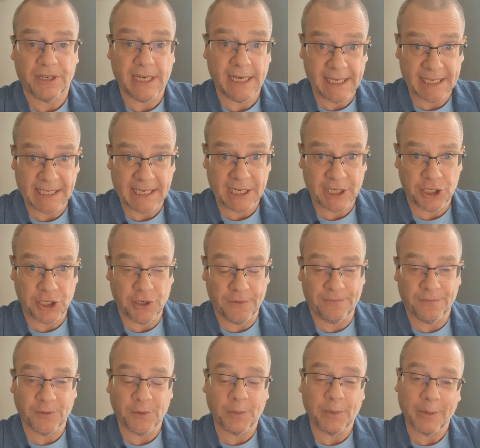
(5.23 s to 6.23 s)
Nearly said
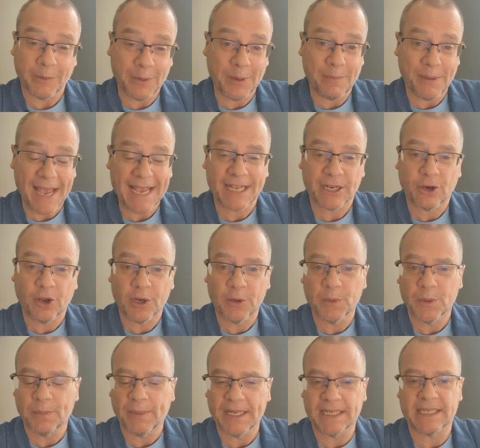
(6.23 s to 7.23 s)
Durbanville, but we're back at
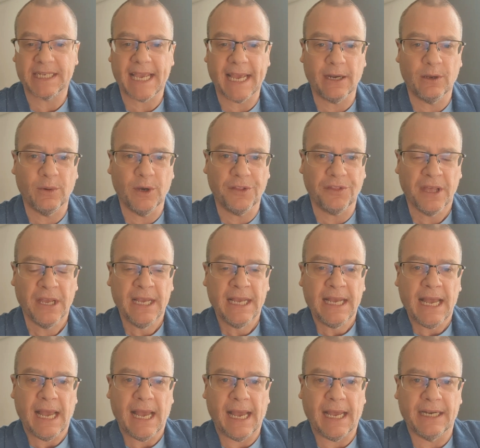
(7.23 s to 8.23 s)
Hollywood Bets Kenilworth,
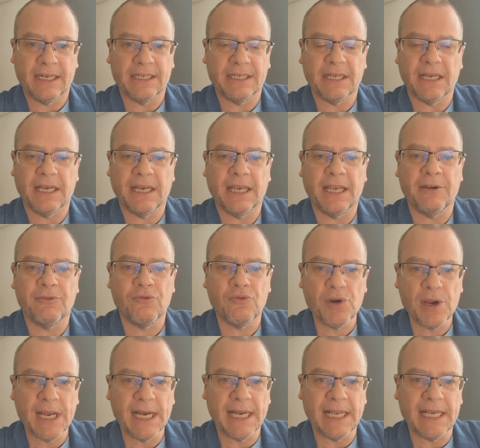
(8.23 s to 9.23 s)
and it
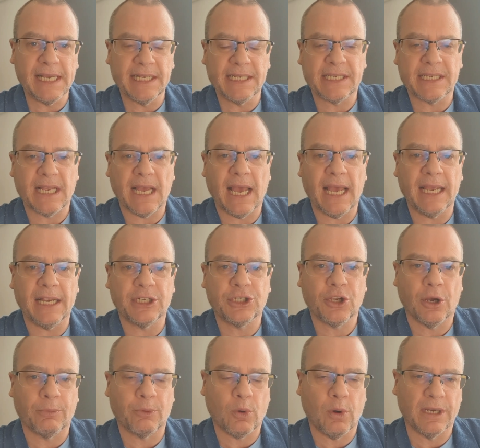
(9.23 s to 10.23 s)
really is a
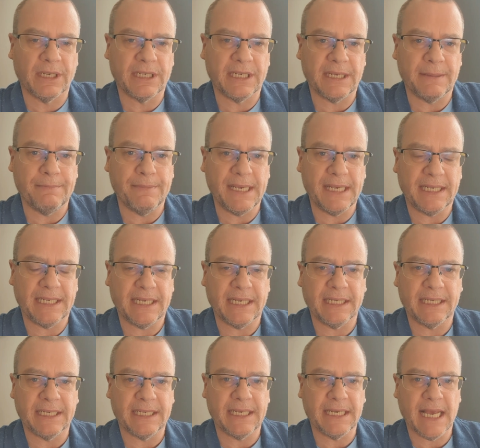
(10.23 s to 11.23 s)
top quality meeting
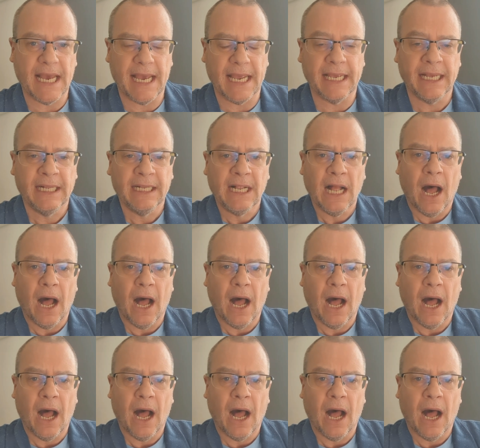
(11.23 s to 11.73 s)
today.